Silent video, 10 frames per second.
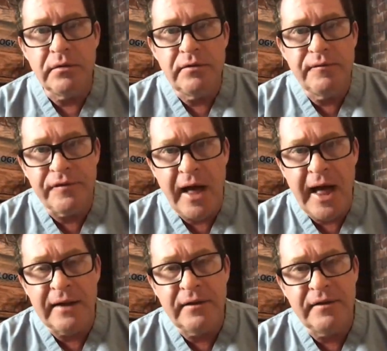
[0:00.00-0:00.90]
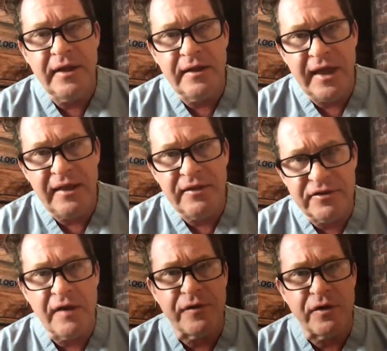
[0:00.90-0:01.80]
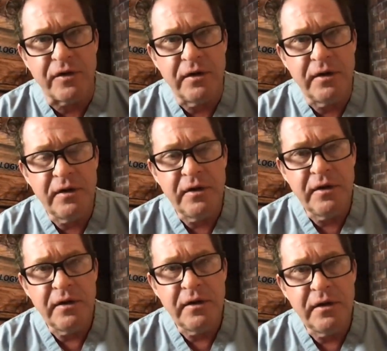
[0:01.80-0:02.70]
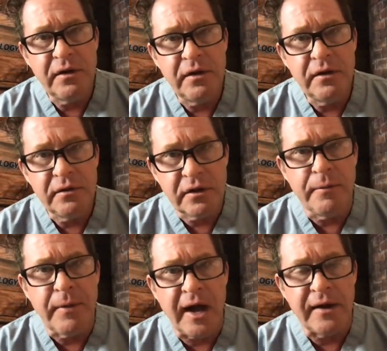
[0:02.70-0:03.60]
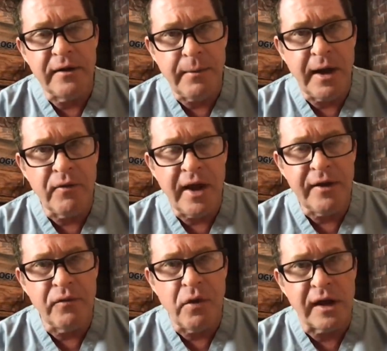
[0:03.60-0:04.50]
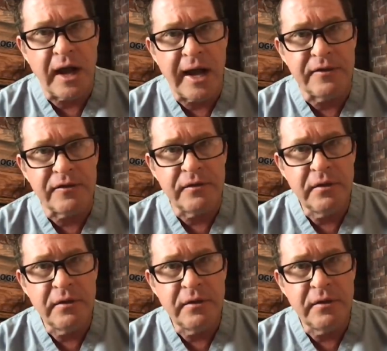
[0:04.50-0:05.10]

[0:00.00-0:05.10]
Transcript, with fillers: Vlad, they, they suffer. Come on. Am I right or wrong, guys?